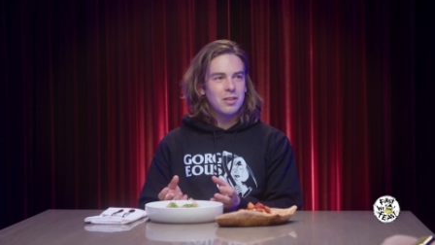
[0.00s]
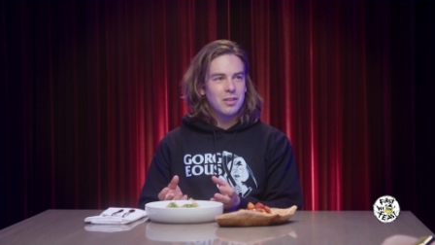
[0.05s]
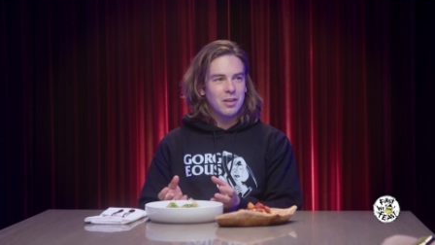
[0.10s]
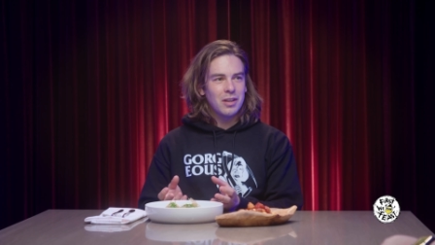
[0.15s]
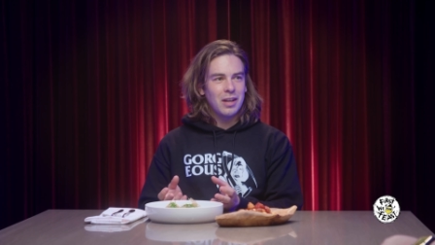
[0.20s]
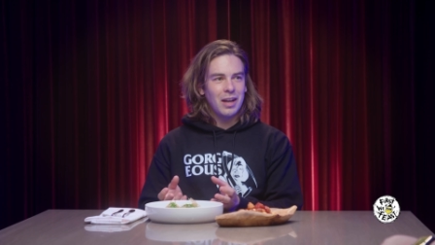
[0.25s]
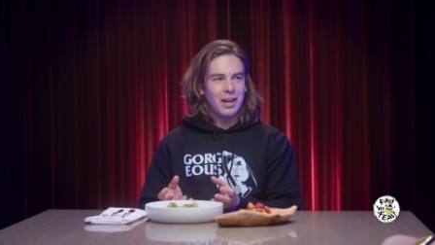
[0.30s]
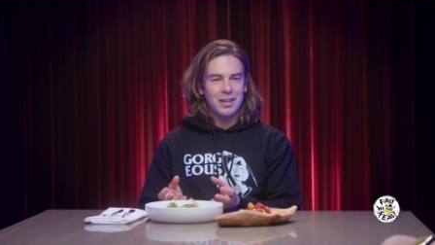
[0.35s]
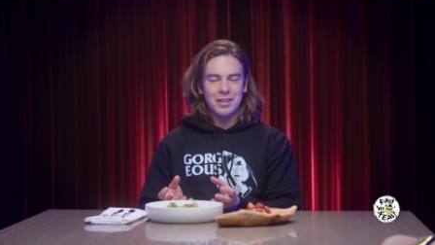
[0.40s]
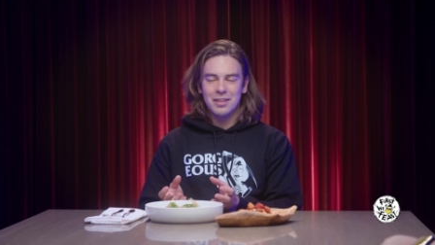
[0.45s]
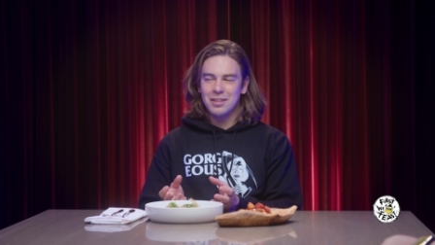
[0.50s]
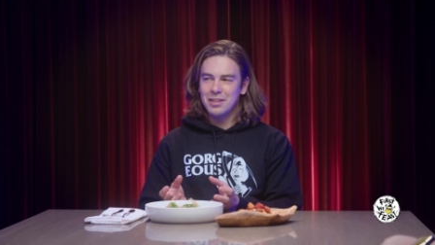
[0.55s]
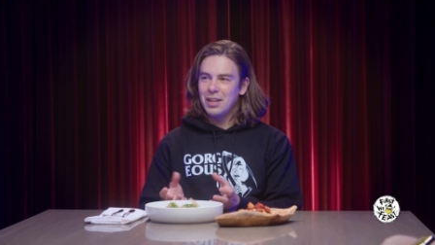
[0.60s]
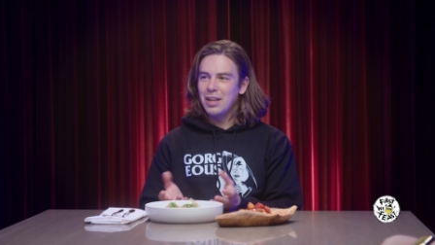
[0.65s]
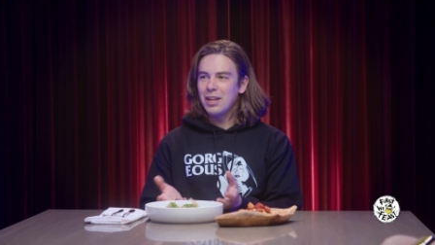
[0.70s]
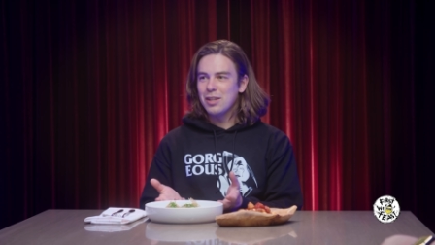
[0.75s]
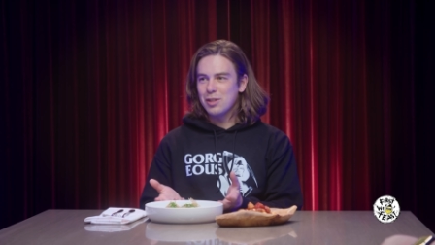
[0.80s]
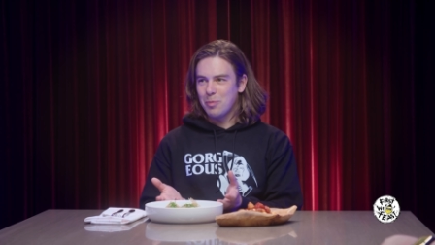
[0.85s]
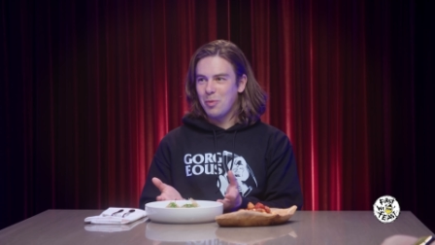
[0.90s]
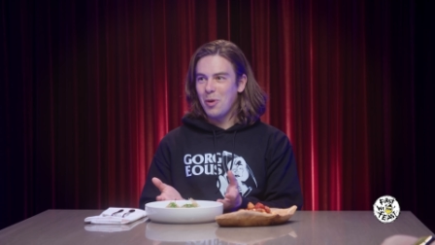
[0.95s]
It's a pro it is a
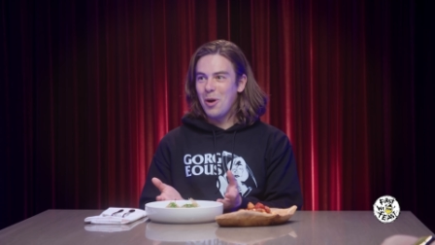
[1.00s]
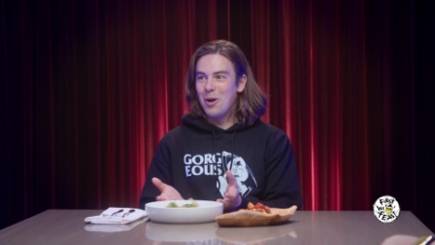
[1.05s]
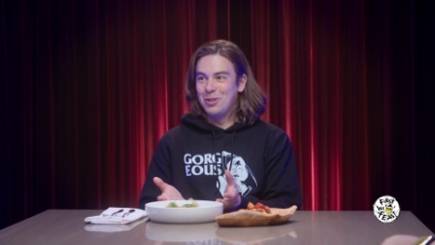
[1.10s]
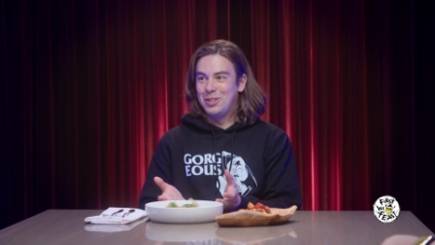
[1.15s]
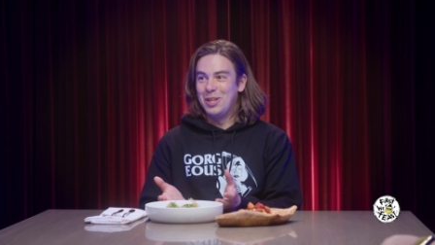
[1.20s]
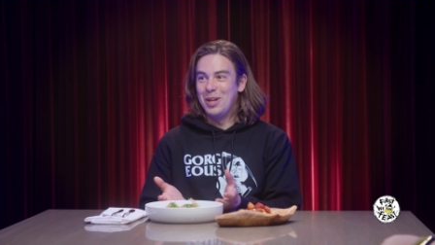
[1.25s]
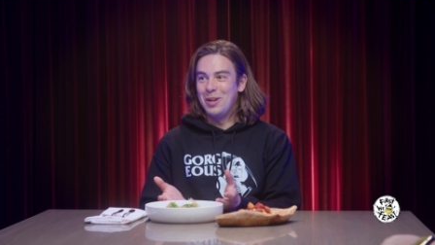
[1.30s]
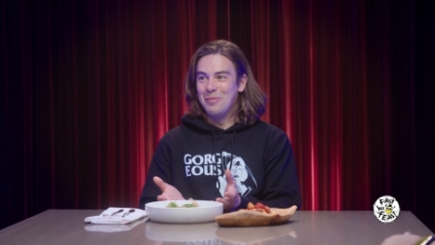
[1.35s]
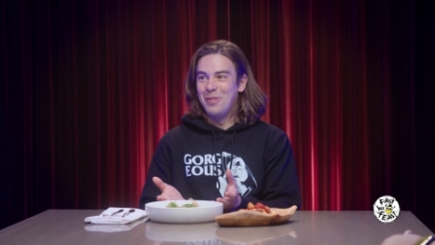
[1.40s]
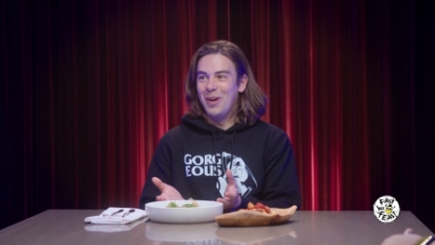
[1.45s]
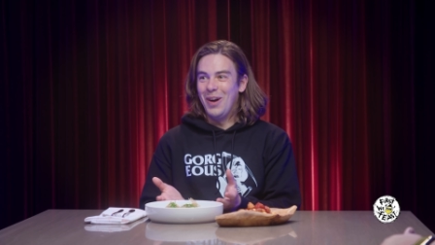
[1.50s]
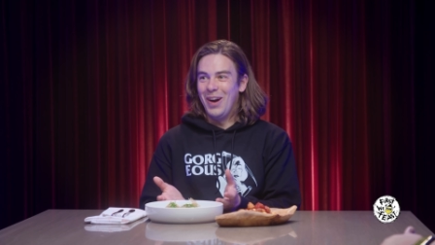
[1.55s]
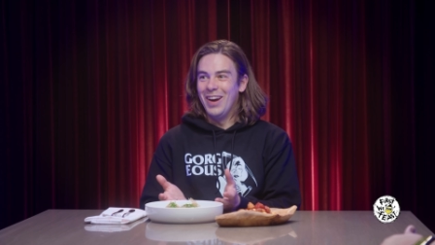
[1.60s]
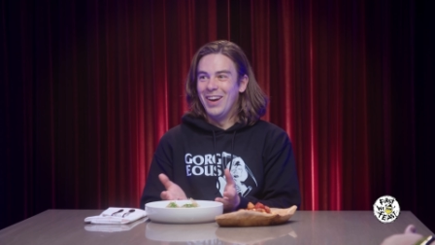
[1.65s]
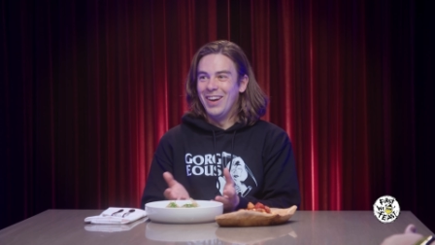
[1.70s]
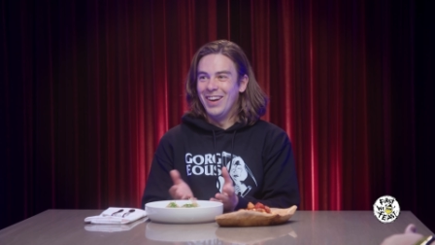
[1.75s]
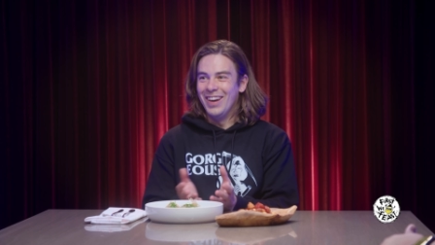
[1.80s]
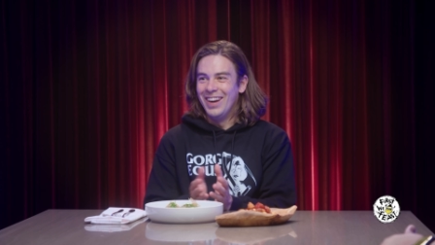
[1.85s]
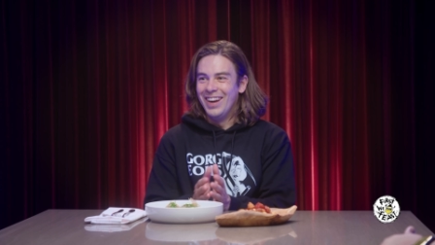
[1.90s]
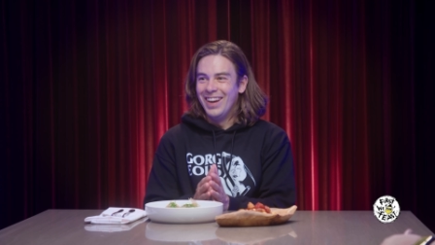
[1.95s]
protein, a protein
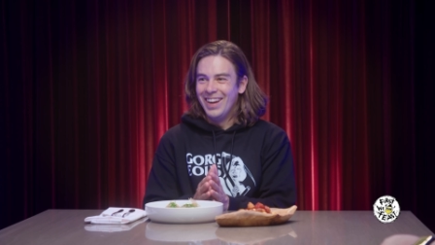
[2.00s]
bar.